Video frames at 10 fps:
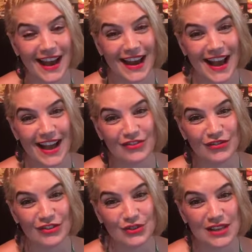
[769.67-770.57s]
I have a
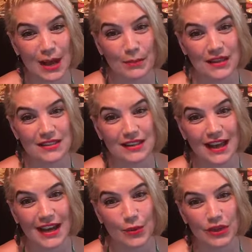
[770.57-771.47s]
few topics that
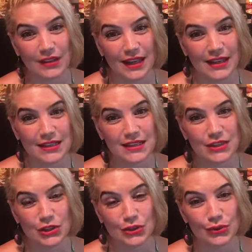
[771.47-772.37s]
I would like
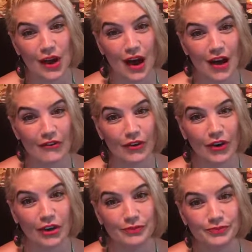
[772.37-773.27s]
to
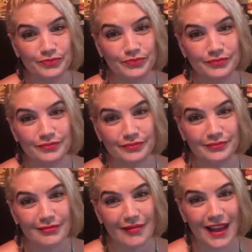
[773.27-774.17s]
cover.
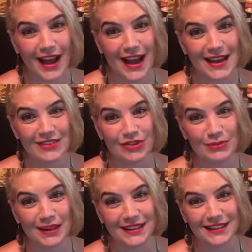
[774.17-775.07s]
Hi
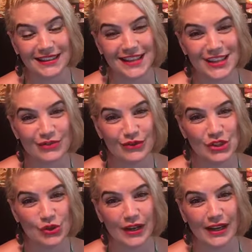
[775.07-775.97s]
everybody, thank you for
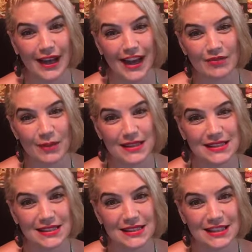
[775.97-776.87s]
joining. I've been
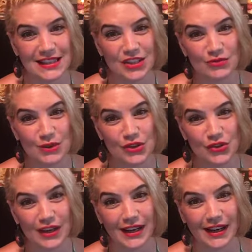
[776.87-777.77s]
seeing that you've been
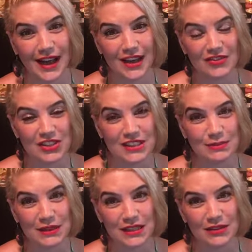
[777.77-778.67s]
joining. I've
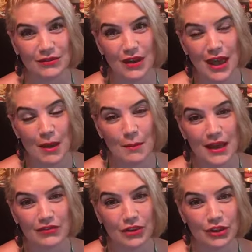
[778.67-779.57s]
just been,
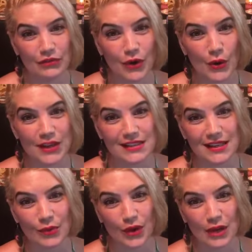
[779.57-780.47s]
been very focused
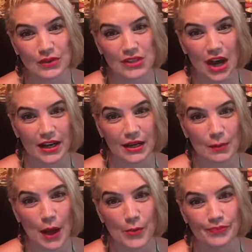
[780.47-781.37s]
on what I was talking
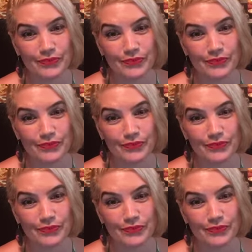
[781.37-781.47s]
about.